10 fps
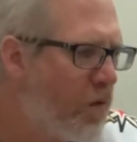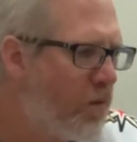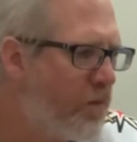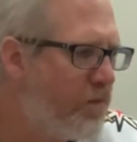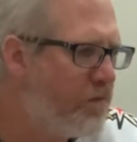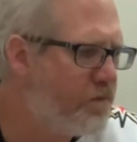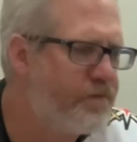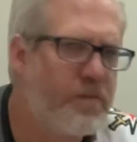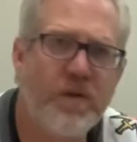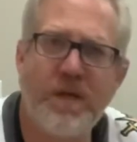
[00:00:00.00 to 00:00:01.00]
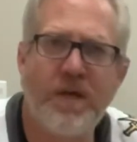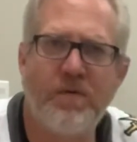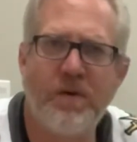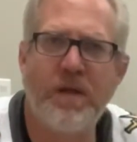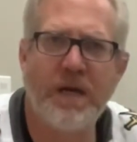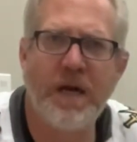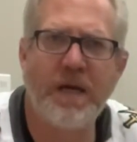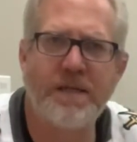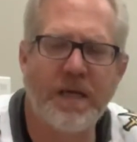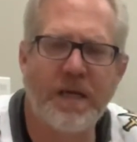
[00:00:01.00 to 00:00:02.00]
Really, really
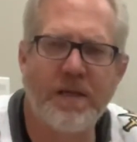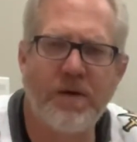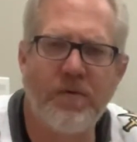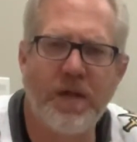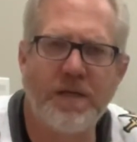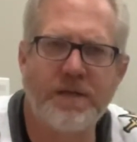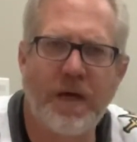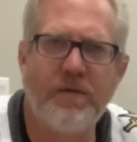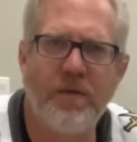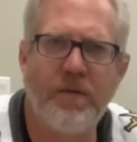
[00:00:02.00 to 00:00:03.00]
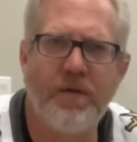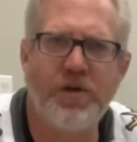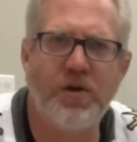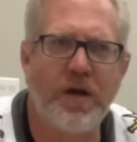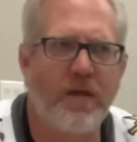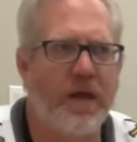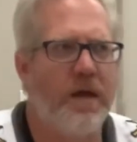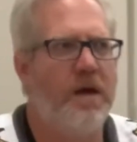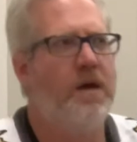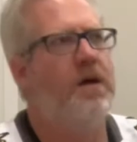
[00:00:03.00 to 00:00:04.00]
nice. Like it's a really nice kind of a little bit of a journey. Like
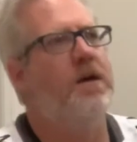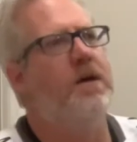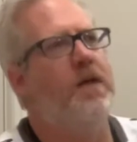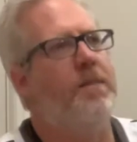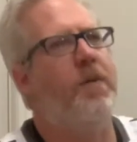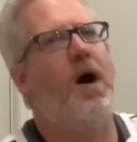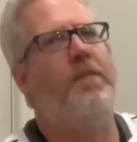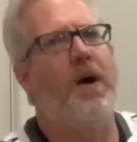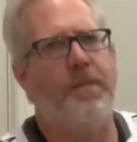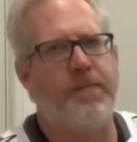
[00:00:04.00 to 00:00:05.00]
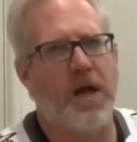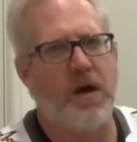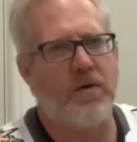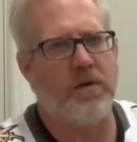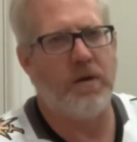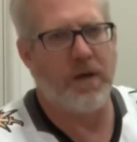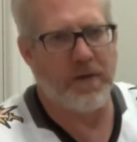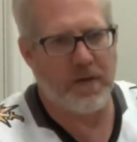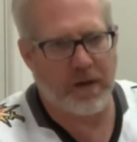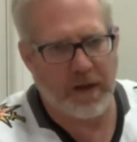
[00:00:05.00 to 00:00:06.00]
that pop up, down, and
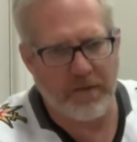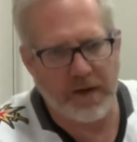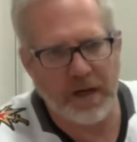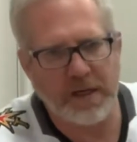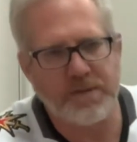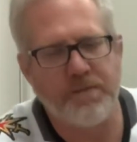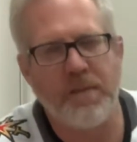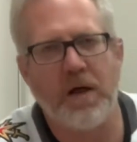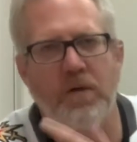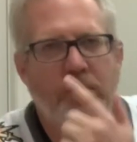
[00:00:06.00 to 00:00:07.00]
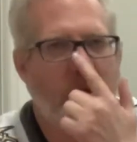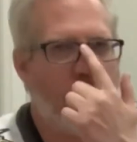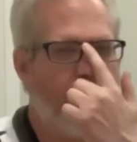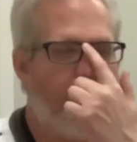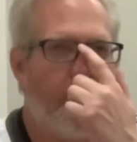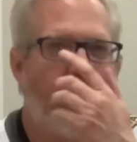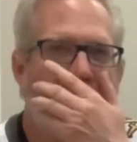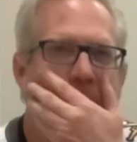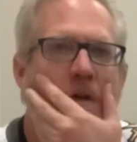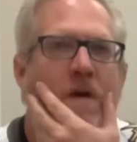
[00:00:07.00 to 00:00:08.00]
then like kind of a nice mellow
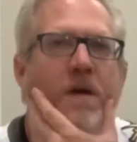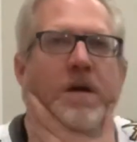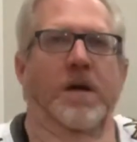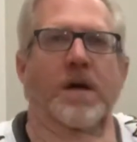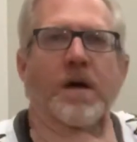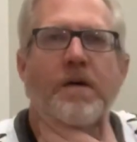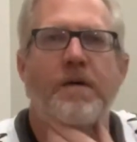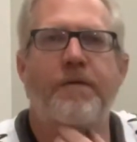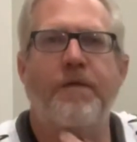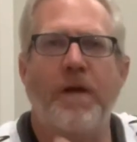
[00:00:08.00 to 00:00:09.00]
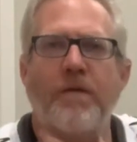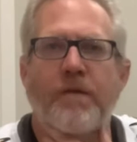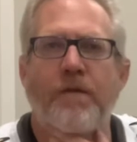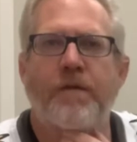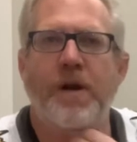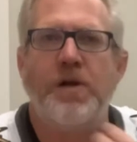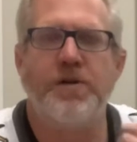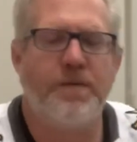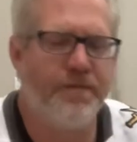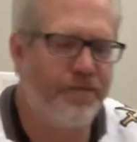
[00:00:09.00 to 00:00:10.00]
finish, a flavorful
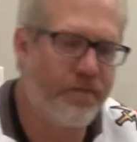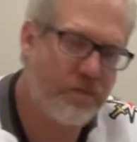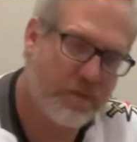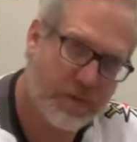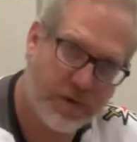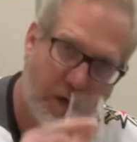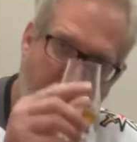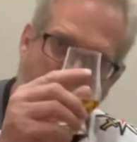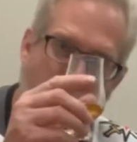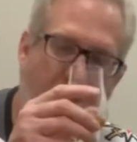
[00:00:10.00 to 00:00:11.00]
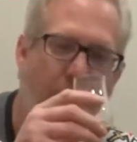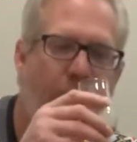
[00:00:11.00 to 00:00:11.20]
finish. Let's try it again here.